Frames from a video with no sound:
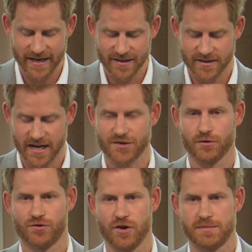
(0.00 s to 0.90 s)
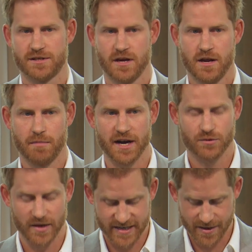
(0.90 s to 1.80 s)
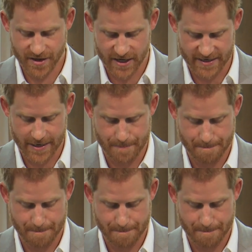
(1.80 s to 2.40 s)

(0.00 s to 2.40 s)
international trips by 2030,